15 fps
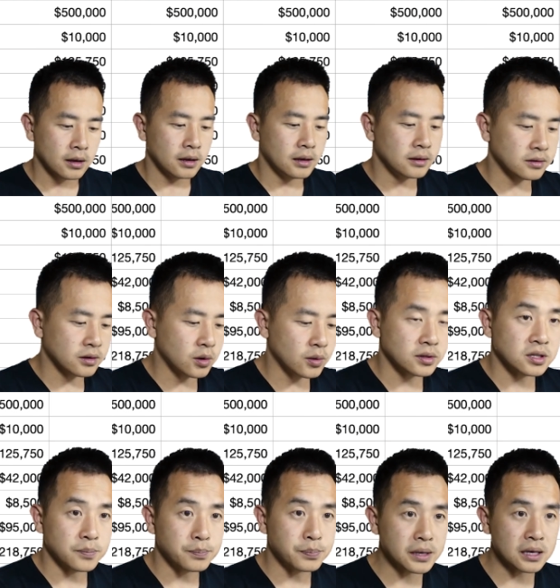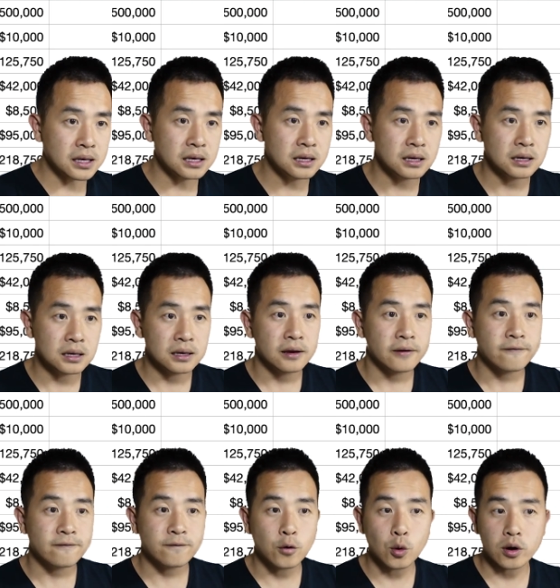is going to be
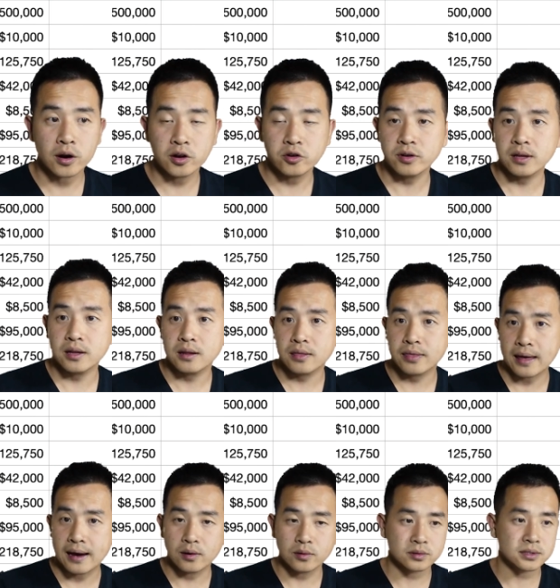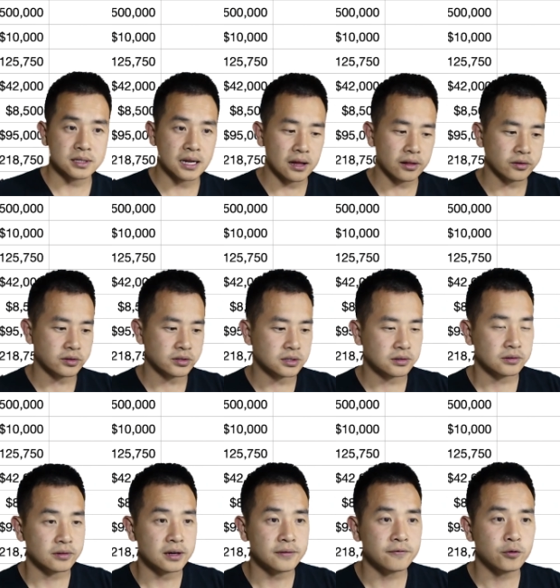four hundred thousand dollars,
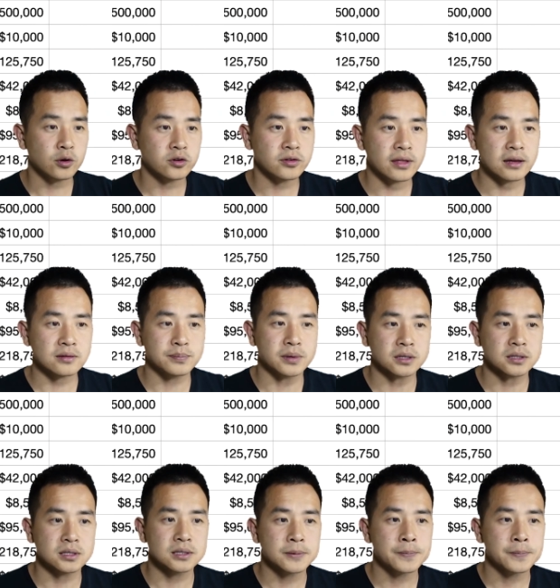right? four hundred thousand bucks.